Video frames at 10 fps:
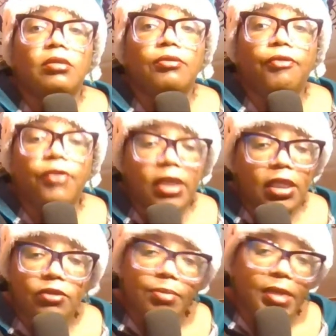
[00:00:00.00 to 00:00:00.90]
filling in
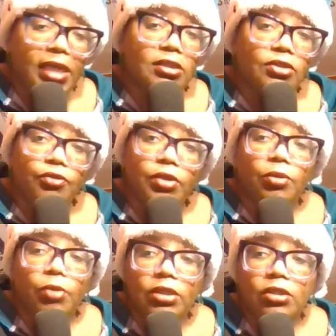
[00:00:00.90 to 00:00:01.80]
those blanks is really
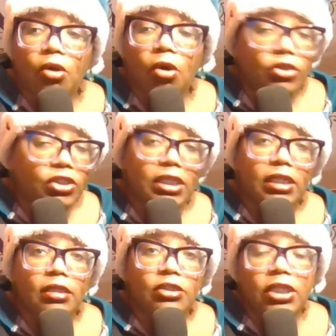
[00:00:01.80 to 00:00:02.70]
what all
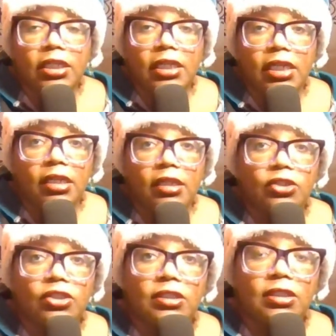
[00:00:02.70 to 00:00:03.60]
Jaden Jalen needed
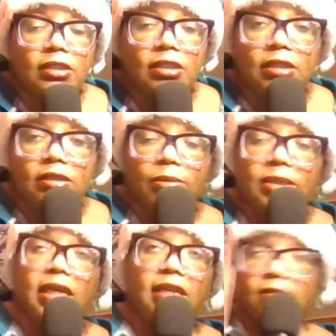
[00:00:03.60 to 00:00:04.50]
this this season,
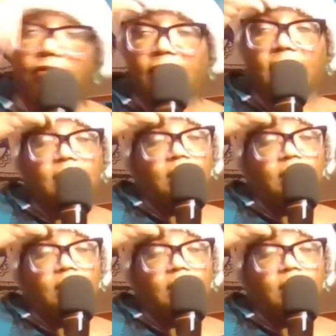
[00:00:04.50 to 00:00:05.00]
besides the fact